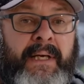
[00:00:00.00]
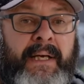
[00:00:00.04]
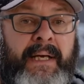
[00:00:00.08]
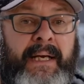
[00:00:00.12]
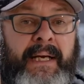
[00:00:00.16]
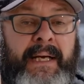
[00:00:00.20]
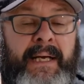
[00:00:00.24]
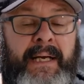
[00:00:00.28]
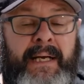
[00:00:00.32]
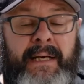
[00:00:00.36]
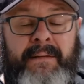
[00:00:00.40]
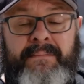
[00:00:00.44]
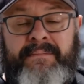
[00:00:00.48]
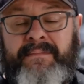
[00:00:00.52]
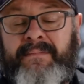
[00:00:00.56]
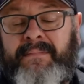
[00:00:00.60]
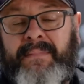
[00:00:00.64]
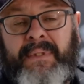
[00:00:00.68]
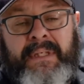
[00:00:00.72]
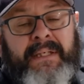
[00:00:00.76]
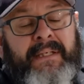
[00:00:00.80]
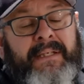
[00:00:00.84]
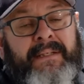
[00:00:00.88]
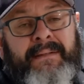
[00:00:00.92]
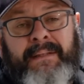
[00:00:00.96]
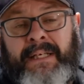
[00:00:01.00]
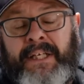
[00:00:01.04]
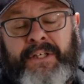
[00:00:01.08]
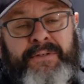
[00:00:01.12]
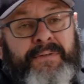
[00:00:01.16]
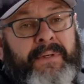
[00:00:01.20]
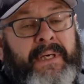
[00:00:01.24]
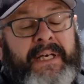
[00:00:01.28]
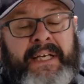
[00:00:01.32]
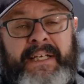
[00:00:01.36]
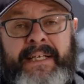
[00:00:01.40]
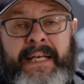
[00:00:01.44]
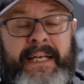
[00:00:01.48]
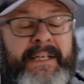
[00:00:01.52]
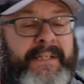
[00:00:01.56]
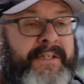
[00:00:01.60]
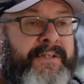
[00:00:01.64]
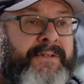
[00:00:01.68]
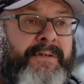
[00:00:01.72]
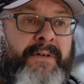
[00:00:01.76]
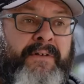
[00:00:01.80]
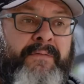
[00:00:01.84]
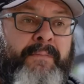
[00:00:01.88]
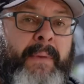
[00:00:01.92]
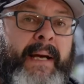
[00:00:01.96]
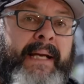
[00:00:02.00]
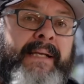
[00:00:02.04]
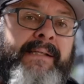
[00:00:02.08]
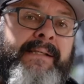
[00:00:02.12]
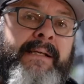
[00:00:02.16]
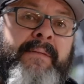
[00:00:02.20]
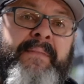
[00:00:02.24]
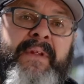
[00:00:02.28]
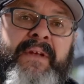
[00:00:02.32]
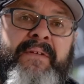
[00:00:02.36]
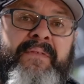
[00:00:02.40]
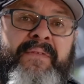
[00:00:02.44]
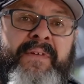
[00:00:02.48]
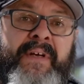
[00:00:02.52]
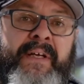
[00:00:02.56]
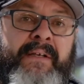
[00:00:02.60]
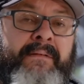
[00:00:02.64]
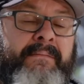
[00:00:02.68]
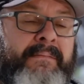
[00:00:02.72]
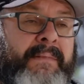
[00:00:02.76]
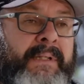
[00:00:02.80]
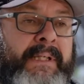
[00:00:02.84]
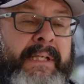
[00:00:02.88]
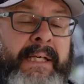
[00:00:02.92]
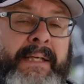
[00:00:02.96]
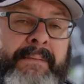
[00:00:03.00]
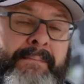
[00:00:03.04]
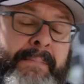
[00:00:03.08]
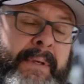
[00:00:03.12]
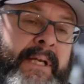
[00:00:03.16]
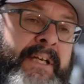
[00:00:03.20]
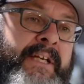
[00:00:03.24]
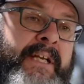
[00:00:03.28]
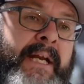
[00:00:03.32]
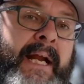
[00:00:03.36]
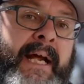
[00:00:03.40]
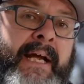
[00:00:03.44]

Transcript: And literally just had to sort of make something fit, get pinion